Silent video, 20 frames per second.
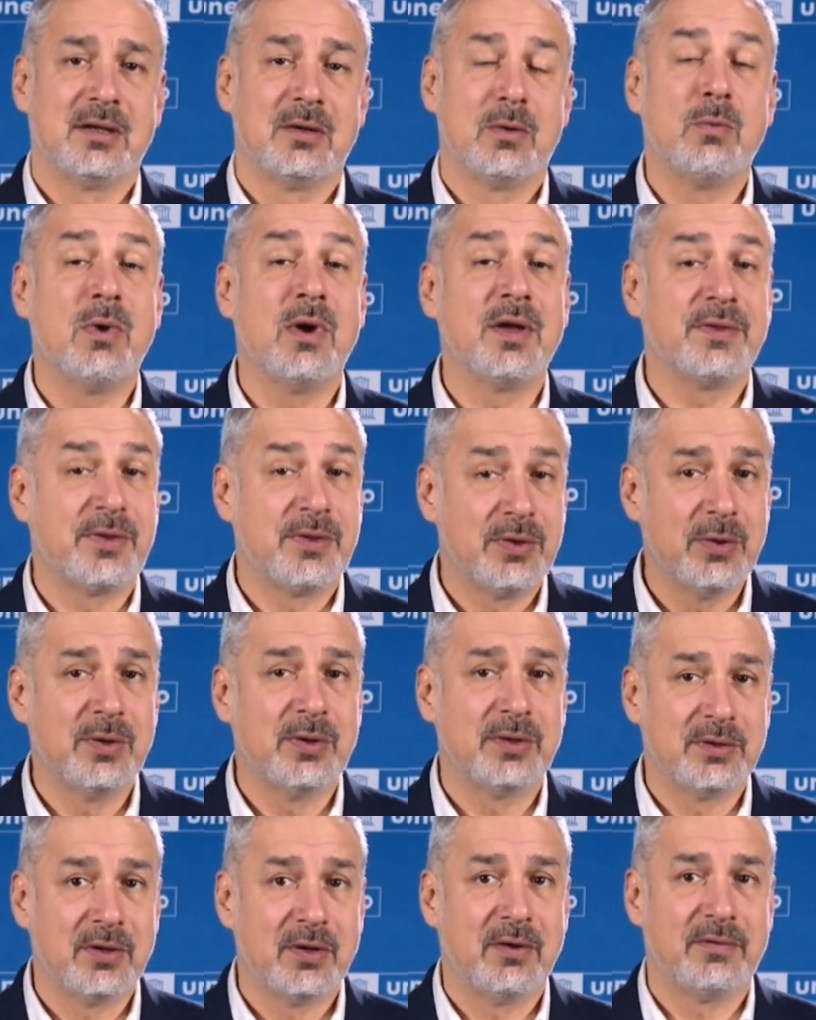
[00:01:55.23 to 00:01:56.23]

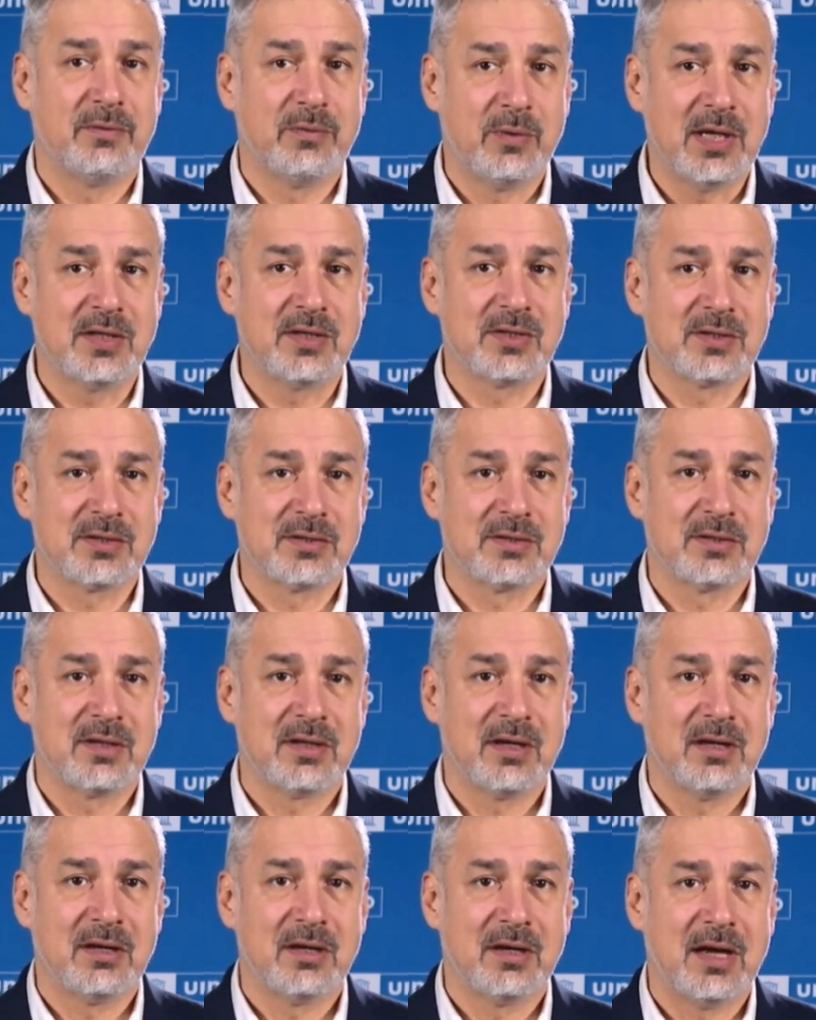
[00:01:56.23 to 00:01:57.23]
one-third of which
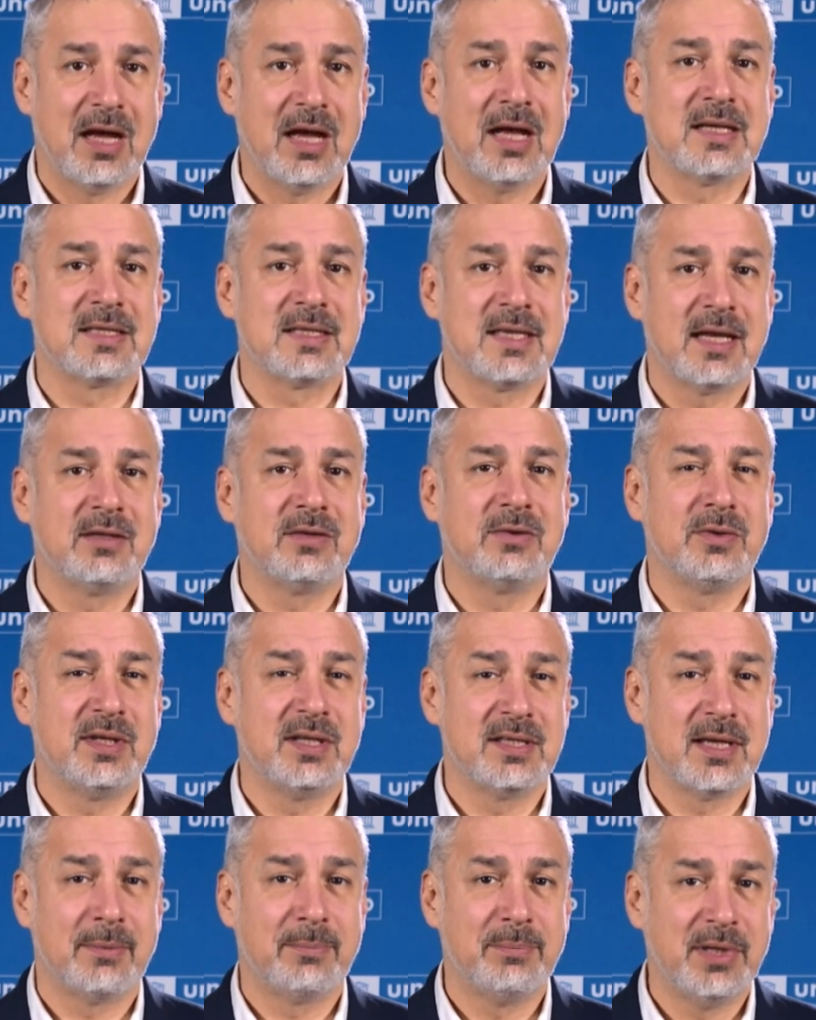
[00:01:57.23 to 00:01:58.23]
are set to
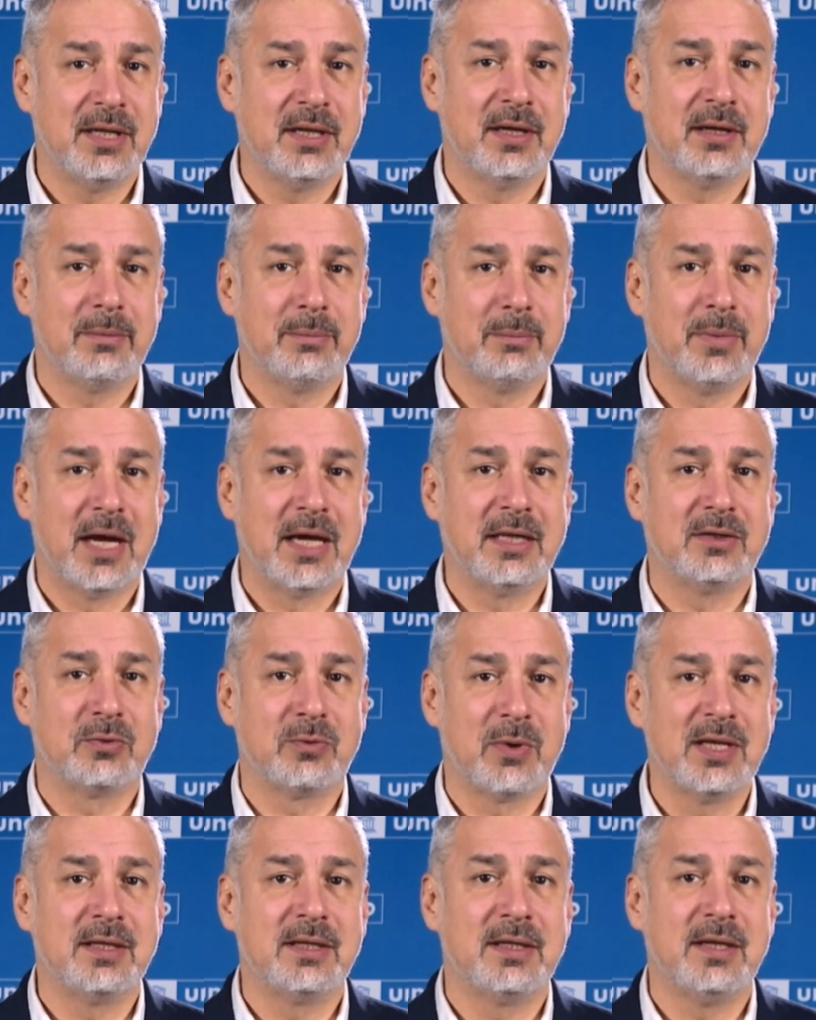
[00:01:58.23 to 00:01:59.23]
disappear by
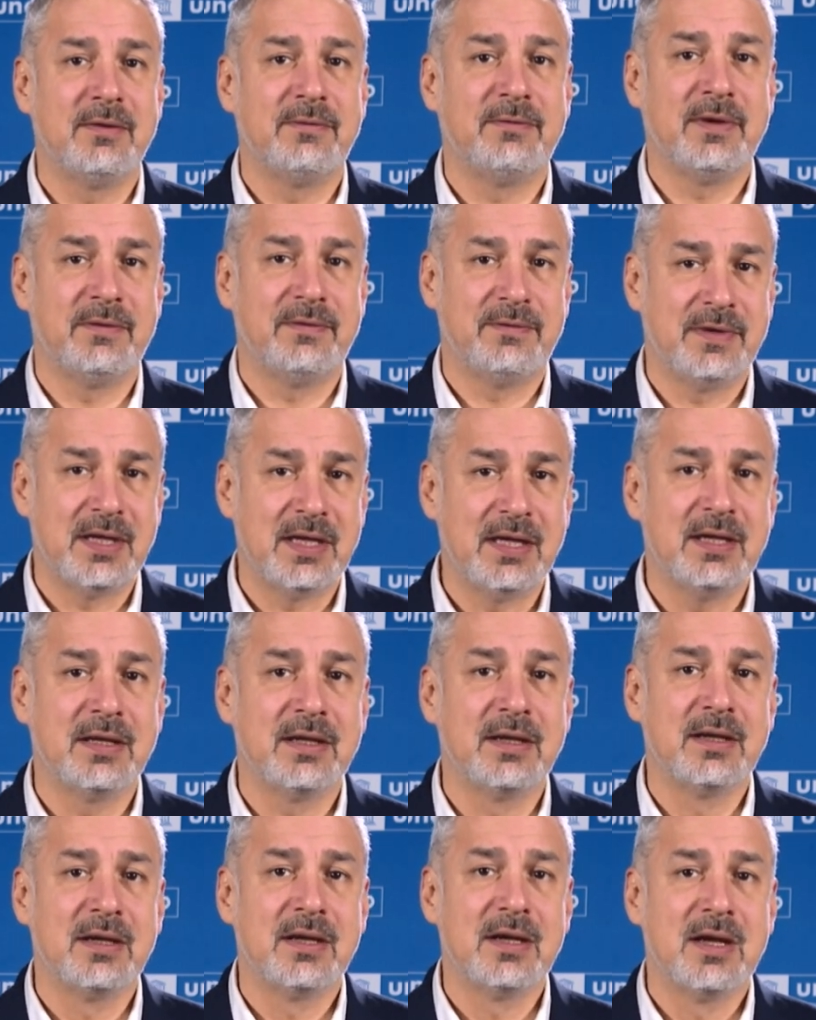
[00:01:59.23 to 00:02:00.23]
2050
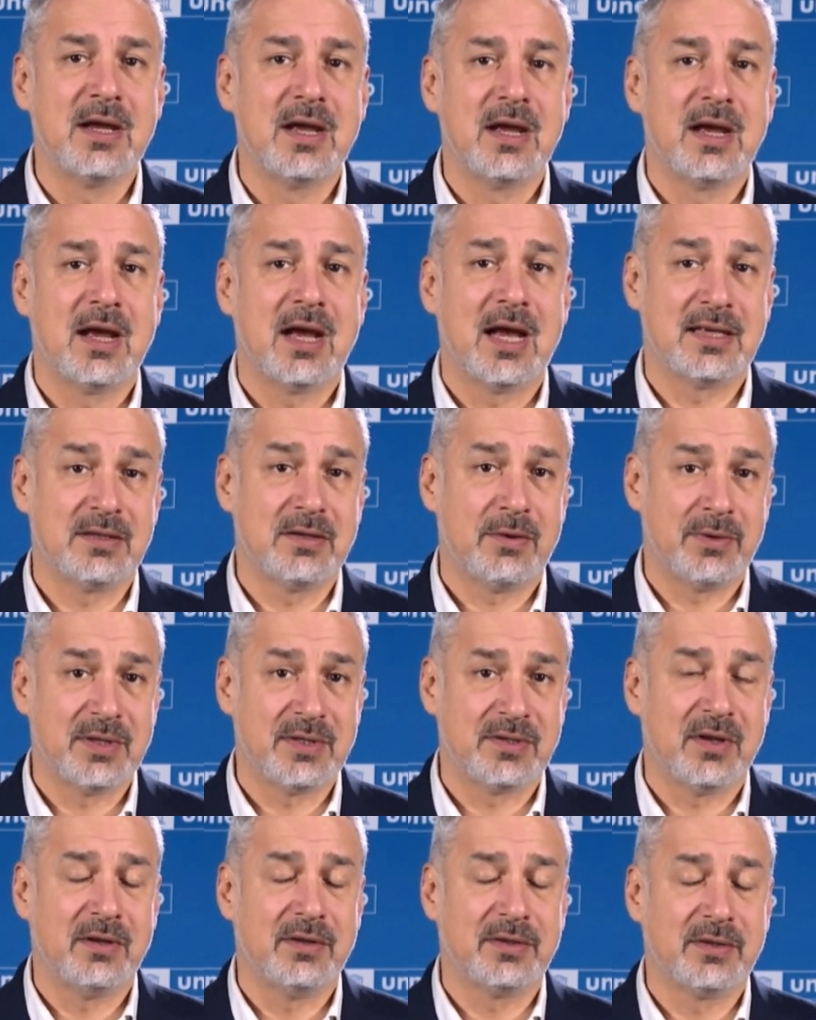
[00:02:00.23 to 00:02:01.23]
as a
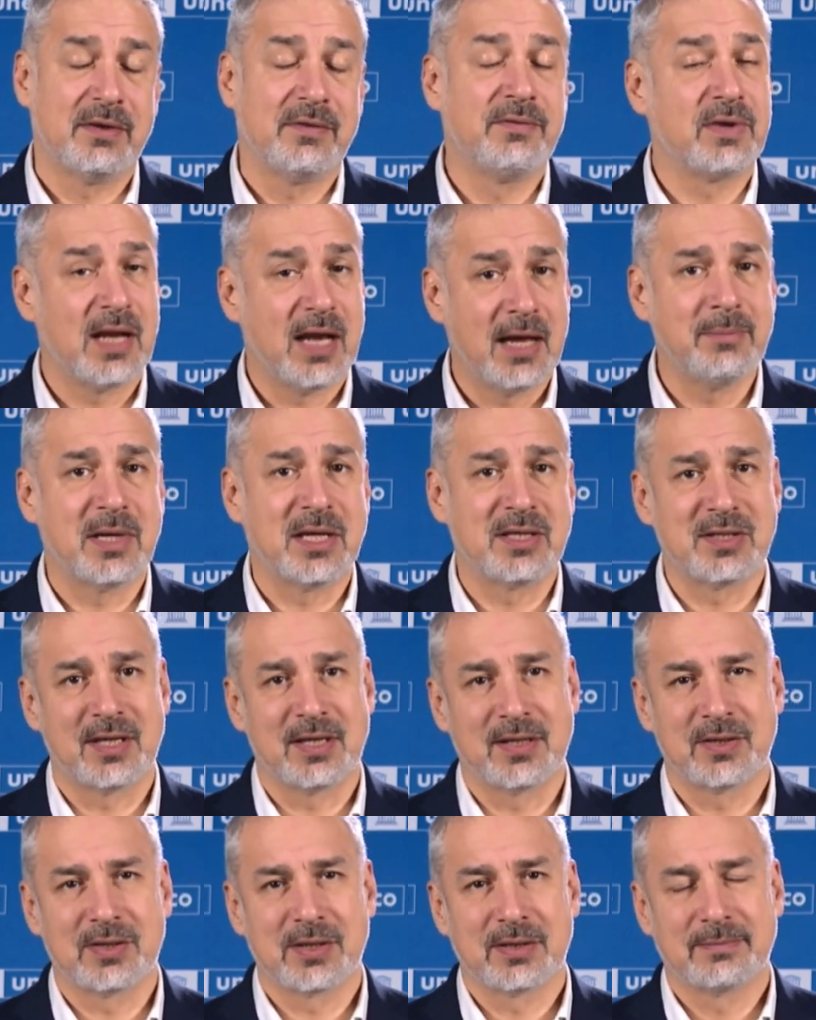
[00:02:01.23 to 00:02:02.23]
result of climate
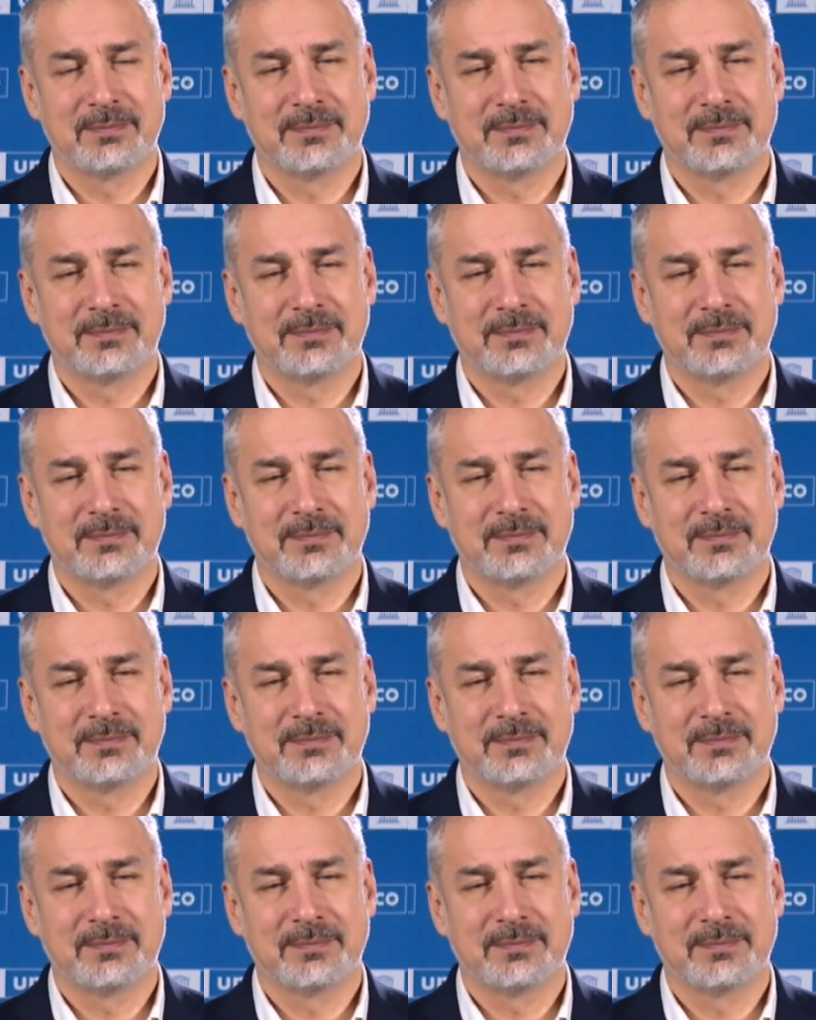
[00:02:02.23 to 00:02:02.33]
change.